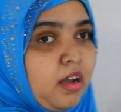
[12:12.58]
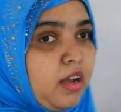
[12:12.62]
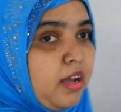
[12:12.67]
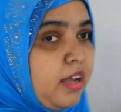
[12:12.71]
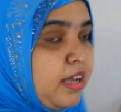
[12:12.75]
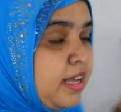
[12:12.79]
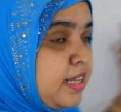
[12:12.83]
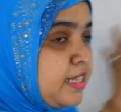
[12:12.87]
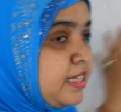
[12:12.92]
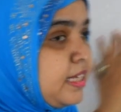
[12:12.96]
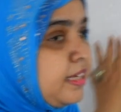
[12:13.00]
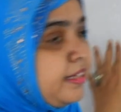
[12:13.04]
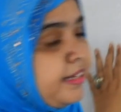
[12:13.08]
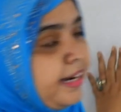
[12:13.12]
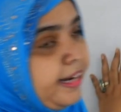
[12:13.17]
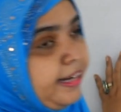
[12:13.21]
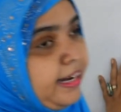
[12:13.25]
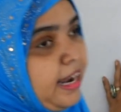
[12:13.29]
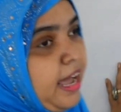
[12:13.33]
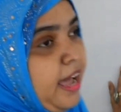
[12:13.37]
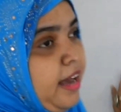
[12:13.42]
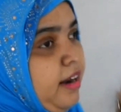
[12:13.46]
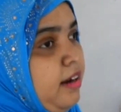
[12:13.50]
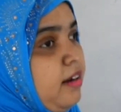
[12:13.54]
is
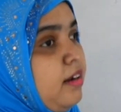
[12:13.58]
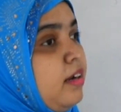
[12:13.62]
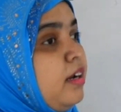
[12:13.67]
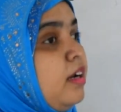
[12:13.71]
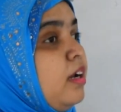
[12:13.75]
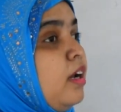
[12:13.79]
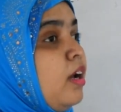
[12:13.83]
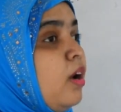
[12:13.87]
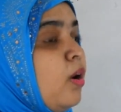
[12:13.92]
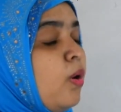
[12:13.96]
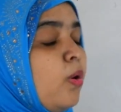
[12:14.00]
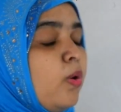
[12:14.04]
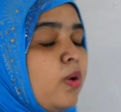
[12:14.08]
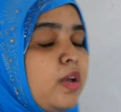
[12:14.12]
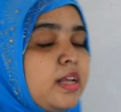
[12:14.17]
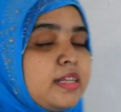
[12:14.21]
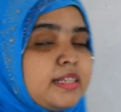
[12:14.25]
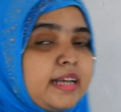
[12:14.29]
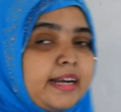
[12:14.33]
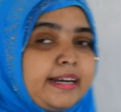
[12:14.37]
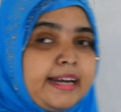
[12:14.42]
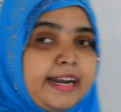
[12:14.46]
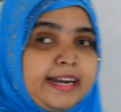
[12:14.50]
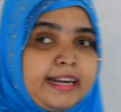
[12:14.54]
debtor. Who is
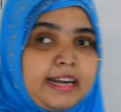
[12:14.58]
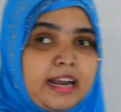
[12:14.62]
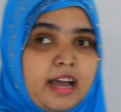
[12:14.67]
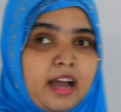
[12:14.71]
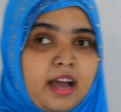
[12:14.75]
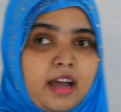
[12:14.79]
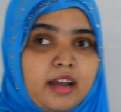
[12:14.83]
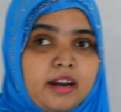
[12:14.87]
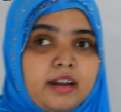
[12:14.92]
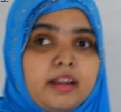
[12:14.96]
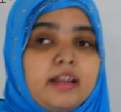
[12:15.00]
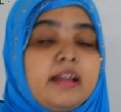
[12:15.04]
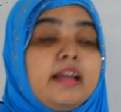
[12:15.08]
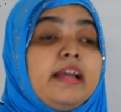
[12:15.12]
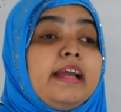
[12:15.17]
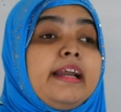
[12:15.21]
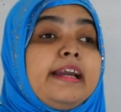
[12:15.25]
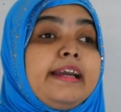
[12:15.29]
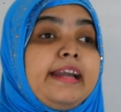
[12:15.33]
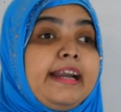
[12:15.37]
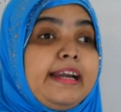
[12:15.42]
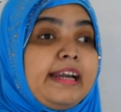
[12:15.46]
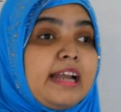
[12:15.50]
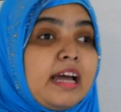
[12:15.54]
a debtor?
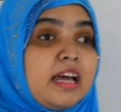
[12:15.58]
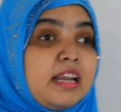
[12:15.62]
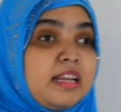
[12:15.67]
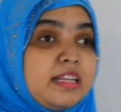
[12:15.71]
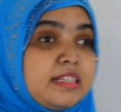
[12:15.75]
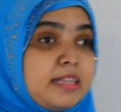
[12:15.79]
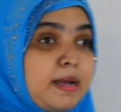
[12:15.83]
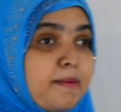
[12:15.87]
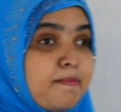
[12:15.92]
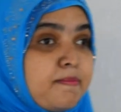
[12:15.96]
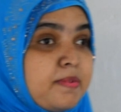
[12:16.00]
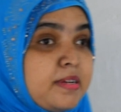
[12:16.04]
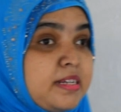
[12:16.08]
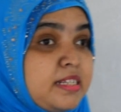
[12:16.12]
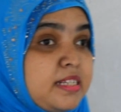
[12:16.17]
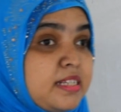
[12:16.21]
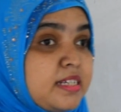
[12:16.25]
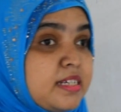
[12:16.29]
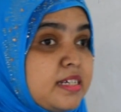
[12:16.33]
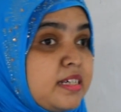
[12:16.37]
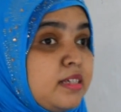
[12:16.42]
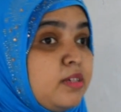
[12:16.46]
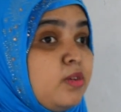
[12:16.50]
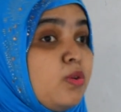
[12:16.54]
Debtor is a
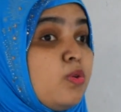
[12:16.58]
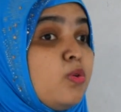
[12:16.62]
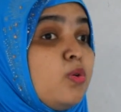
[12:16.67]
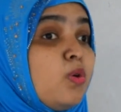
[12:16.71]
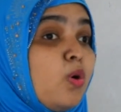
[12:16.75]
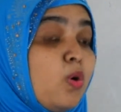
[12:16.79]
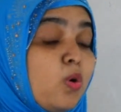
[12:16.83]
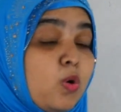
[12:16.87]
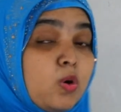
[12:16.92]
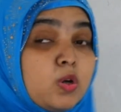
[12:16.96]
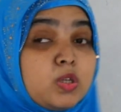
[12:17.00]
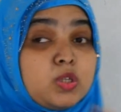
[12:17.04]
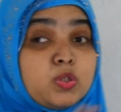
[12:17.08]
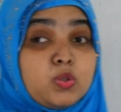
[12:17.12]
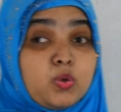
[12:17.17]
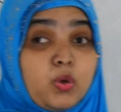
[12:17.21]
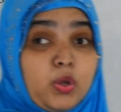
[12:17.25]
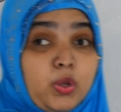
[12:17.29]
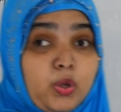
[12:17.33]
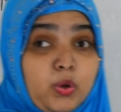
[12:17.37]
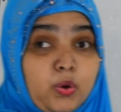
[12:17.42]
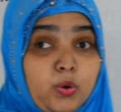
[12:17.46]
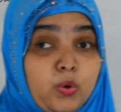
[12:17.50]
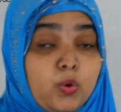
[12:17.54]
person who owes to
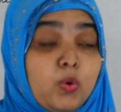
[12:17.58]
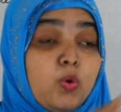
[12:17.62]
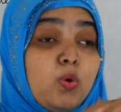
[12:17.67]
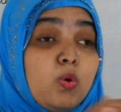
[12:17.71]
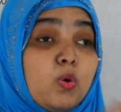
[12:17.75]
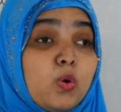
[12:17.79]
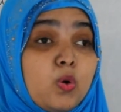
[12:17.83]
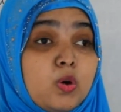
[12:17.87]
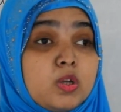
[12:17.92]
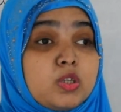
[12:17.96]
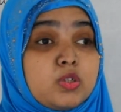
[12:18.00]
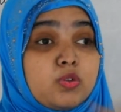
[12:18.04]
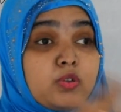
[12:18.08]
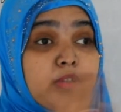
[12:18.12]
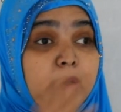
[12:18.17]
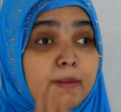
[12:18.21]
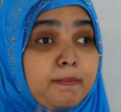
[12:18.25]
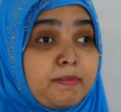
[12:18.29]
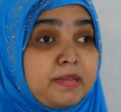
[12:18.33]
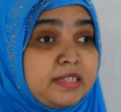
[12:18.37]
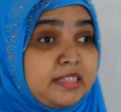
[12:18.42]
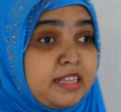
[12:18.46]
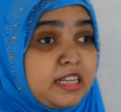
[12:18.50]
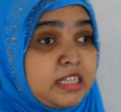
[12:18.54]
you, who owes to the
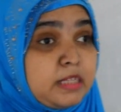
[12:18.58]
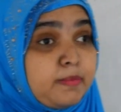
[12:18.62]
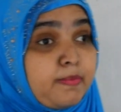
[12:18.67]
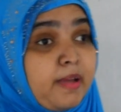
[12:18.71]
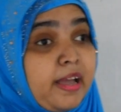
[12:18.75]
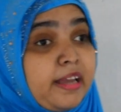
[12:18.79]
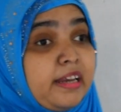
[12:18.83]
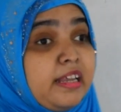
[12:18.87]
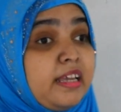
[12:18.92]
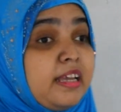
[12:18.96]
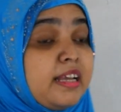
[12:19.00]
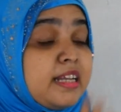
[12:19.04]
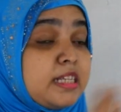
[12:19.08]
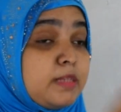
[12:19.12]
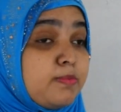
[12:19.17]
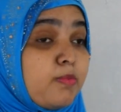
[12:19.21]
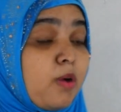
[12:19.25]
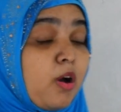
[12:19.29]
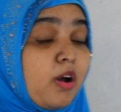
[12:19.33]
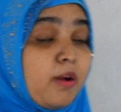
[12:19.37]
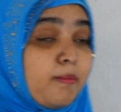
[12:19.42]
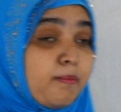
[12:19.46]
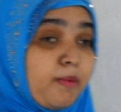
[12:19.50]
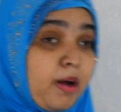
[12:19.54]
businessman. He has
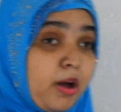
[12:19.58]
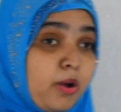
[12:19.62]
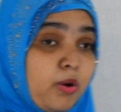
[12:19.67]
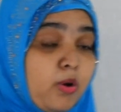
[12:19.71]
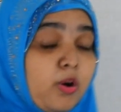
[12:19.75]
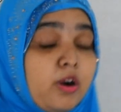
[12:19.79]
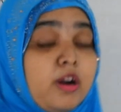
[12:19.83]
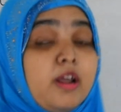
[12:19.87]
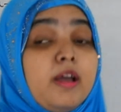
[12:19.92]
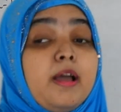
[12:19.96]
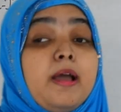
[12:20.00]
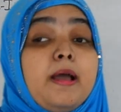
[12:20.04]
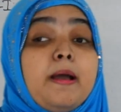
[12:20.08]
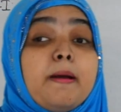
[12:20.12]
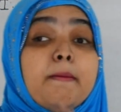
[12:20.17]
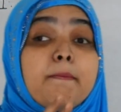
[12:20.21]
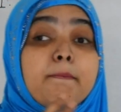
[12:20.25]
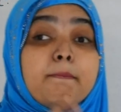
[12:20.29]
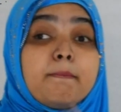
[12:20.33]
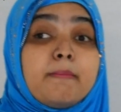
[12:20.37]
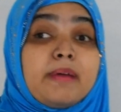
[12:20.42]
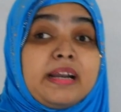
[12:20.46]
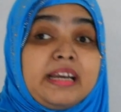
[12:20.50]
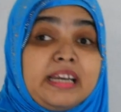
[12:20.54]
borrowed
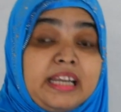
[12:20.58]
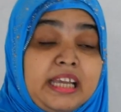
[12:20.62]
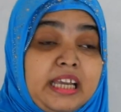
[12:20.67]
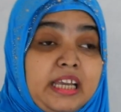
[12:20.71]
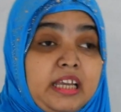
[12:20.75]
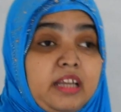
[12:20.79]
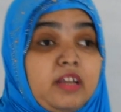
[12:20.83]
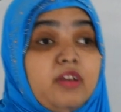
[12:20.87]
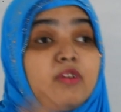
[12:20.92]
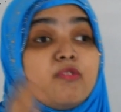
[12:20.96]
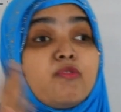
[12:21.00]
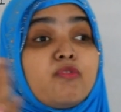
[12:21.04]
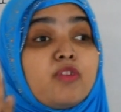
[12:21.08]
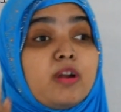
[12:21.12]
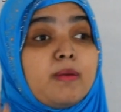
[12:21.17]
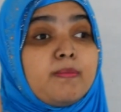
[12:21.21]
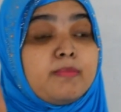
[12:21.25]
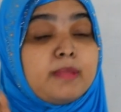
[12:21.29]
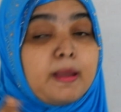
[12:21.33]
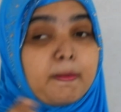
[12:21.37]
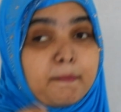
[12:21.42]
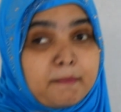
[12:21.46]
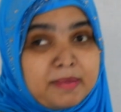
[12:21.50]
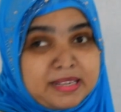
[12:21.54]
money from
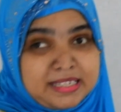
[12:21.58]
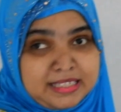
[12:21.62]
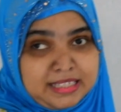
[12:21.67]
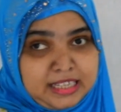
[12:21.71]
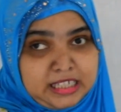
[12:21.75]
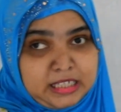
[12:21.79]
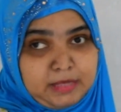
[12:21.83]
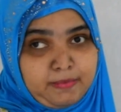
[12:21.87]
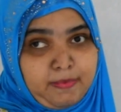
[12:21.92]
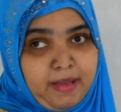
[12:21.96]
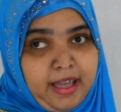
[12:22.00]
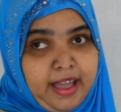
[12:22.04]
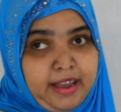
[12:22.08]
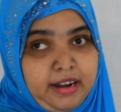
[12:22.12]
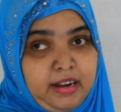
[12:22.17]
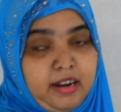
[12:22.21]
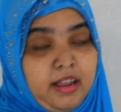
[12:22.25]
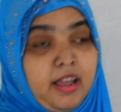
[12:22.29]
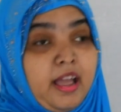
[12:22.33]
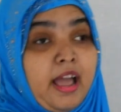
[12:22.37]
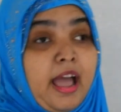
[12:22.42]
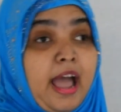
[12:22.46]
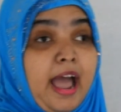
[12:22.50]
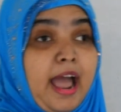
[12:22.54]
the businessman
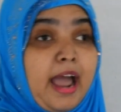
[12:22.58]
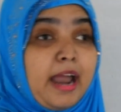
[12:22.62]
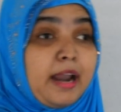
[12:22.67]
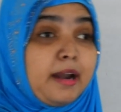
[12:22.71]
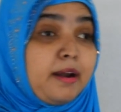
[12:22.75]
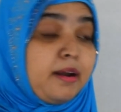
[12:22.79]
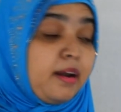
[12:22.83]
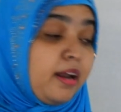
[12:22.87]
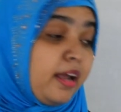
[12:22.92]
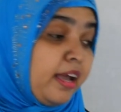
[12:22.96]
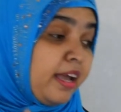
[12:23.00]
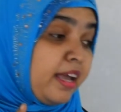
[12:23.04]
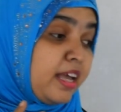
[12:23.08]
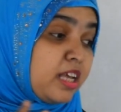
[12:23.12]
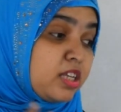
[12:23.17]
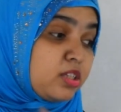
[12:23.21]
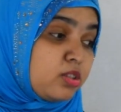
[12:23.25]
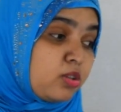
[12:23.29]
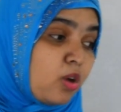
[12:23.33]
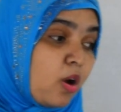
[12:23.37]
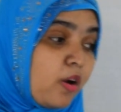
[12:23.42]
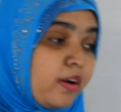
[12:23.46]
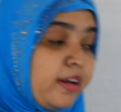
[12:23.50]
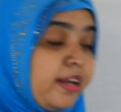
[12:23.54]
and he is
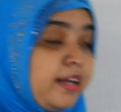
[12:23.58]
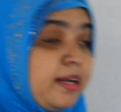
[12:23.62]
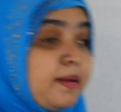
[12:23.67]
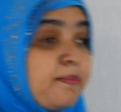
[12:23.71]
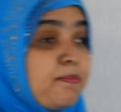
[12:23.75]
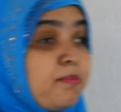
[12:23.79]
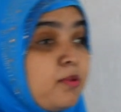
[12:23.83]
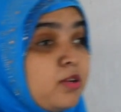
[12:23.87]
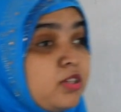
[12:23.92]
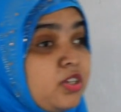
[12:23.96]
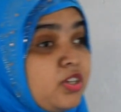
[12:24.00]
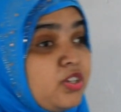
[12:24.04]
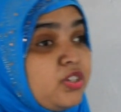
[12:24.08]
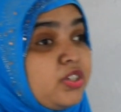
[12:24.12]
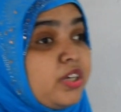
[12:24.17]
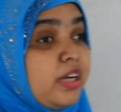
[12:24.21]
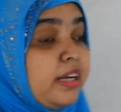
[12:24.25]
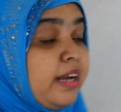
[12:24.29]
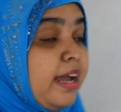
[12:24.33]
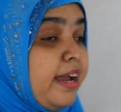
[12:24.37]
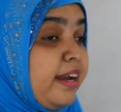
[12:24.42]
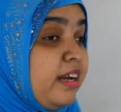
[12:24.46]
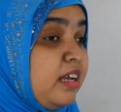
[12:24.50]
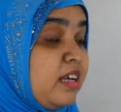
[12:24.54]
not in a
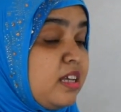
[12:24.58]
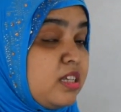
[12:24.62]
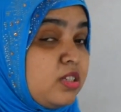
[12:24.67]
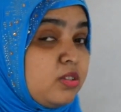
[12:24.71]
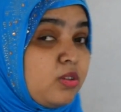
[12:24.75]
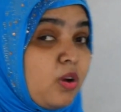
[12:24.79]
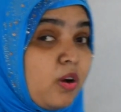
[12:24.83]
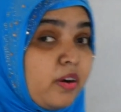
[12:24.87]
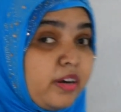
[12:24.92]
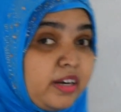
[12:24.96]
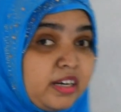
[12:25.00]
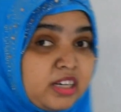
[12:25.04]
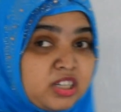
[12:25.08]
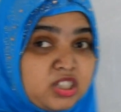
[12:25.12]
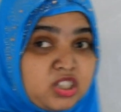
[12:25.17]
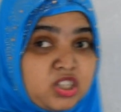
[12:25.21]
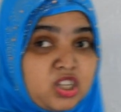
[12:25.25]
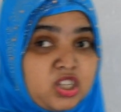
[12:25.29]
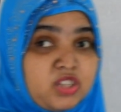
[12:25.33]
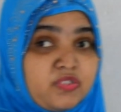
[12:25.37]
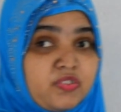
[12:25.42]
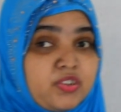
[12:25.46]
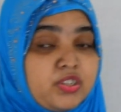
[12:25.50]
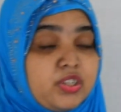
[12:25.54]
position and he is not in a
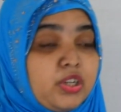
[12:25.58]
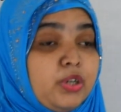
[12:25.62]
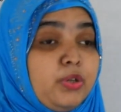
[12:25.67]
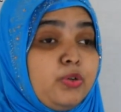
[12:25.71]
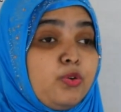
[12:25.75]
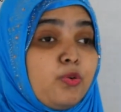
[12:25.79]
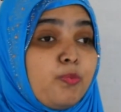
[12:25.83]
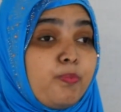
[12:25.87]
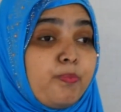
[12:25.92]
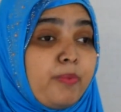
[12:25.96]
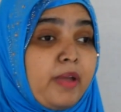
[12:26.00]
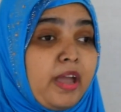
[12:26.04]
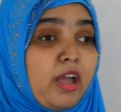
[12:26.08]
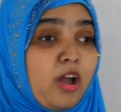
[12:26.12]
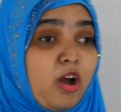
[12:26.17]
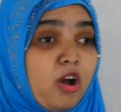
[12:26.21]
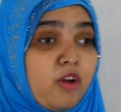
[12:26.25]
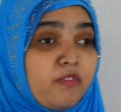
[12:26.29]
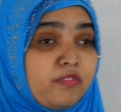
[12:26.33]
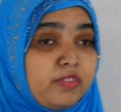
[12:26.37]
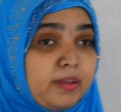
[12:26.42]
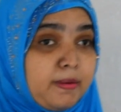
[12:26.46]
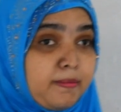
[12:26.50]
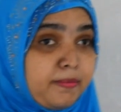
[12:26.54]
situation to pay
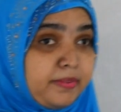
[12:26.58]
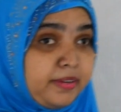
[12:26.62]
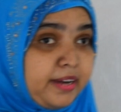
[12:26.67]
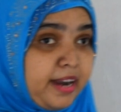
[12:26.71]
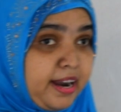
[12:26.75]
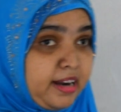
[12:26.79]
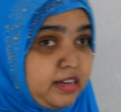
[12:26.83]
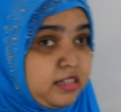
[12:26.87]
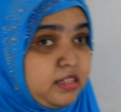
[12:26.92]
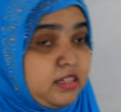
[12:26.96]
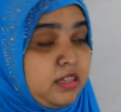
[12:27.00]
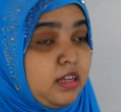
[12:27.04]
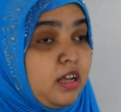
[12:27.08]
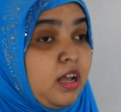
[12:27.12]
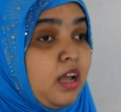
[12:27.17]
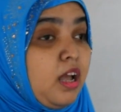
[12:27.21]
off the debts.